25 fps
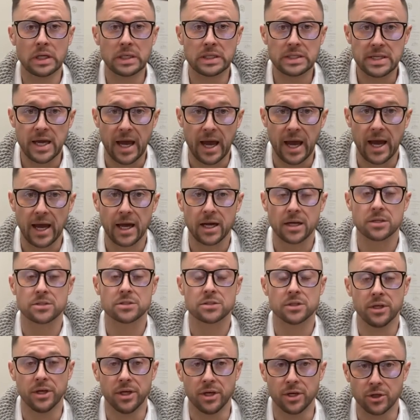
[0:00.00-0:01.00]

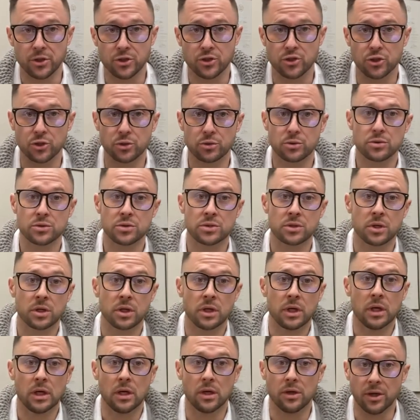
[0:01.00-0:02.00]
tax issues
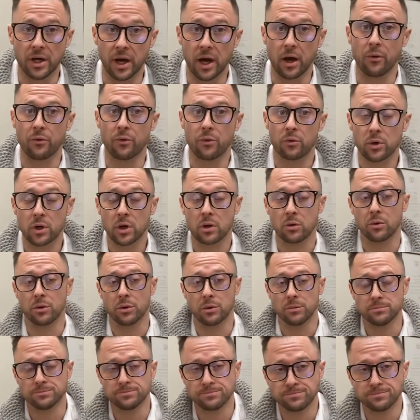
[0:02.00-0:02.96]
down the road?